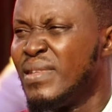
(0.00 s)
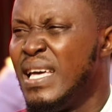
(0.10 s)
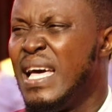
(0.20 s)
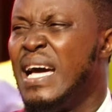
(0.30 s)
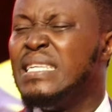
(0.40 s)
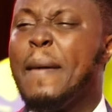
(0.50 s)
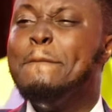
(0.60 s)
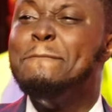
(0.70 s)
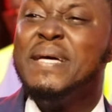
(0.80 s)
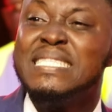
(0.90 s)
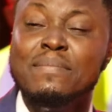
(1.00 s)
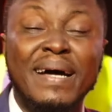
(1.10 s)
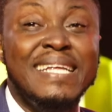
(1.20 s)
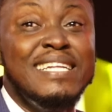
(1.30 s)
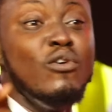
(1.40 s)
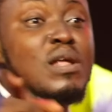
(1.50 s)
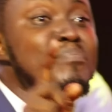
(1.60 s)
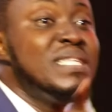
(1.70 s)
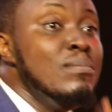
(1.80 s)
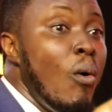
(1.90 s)
They beat him and they didn't only beat him.
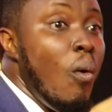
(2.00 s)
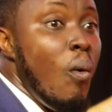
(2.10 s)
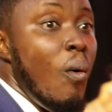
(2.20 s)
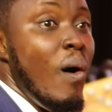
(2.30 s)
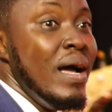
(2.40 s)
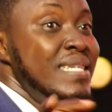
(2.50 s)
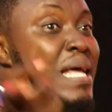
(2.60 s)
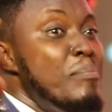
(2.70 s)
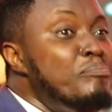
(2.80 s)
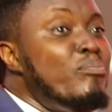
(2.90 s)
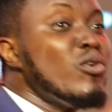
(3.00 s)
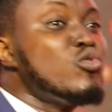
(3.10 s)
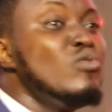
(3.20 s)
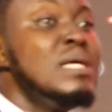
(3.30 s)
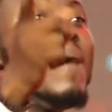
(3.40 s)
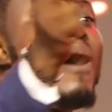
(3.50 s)
Oh. They pursued him out.